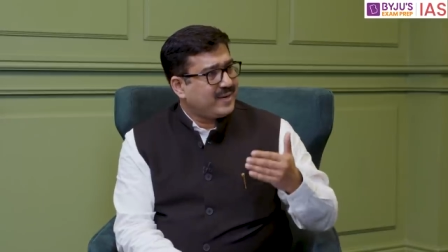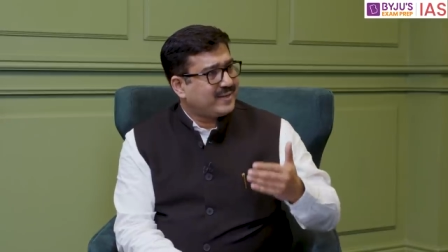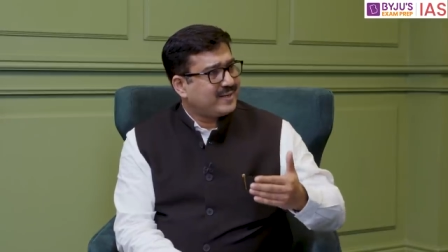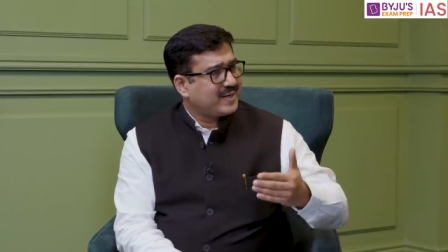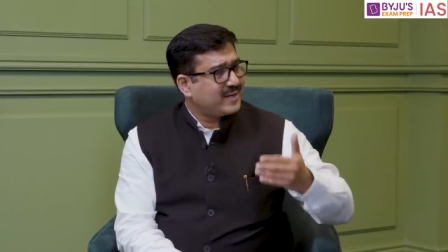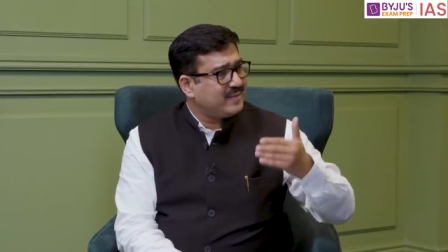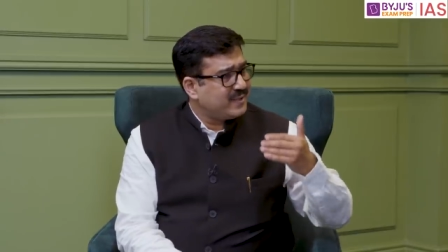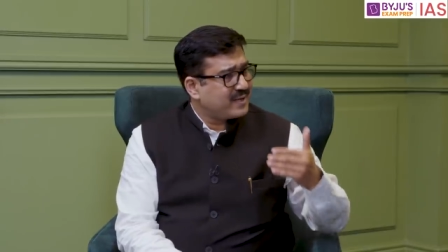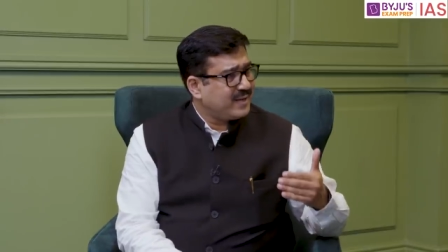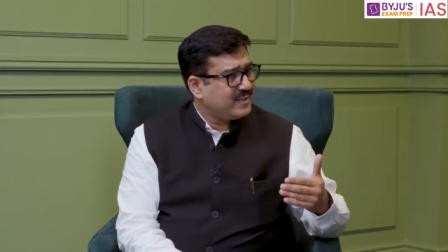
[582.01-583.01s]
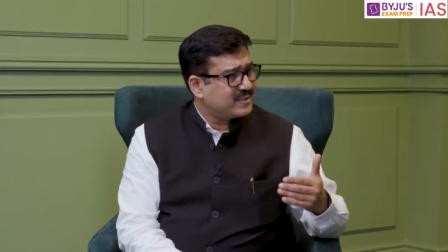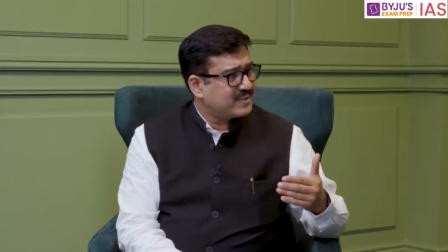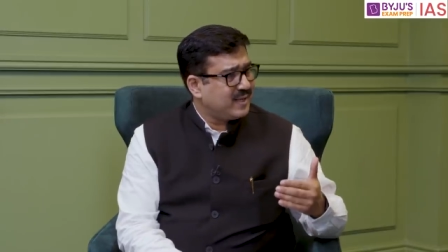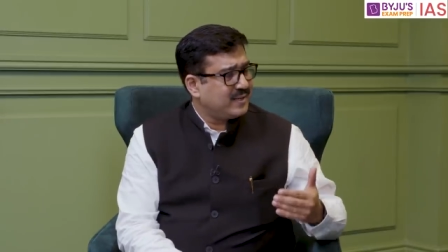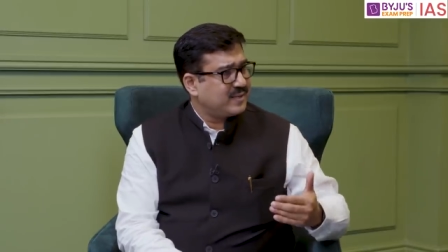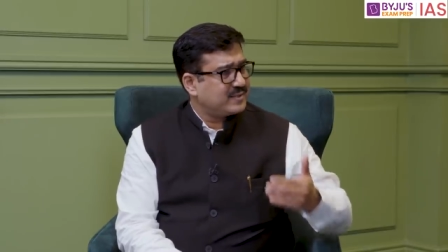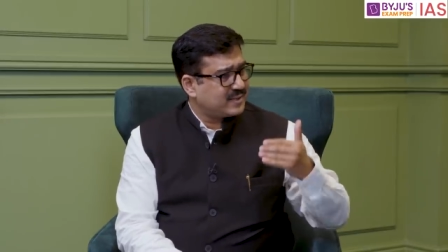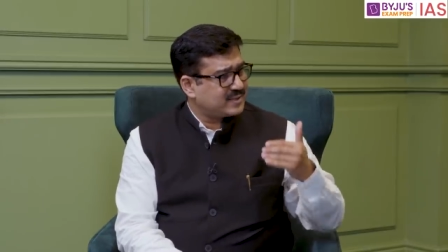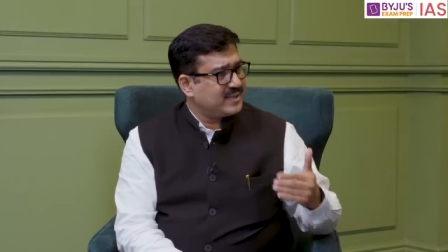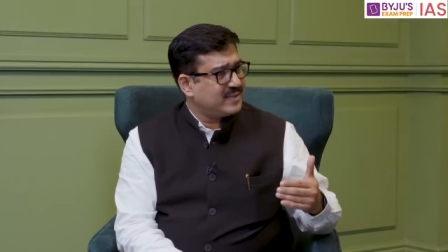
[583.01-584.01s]
I get acclimatized and
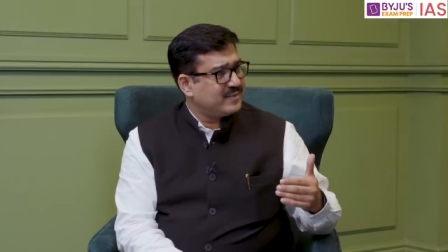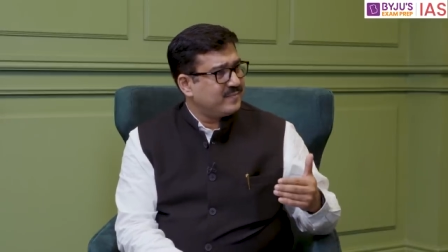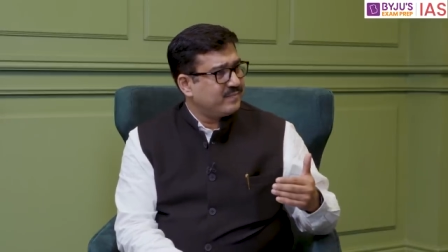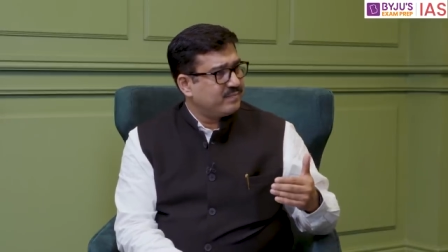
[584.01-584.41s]
adjusted,